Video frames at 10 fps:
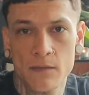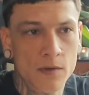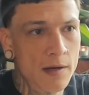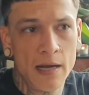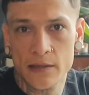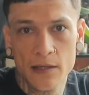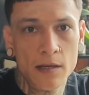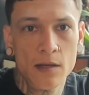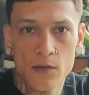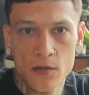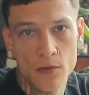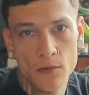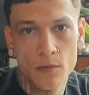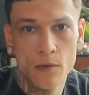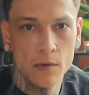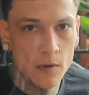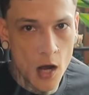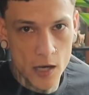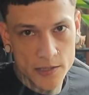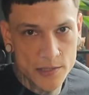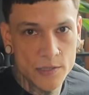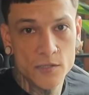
connected to us,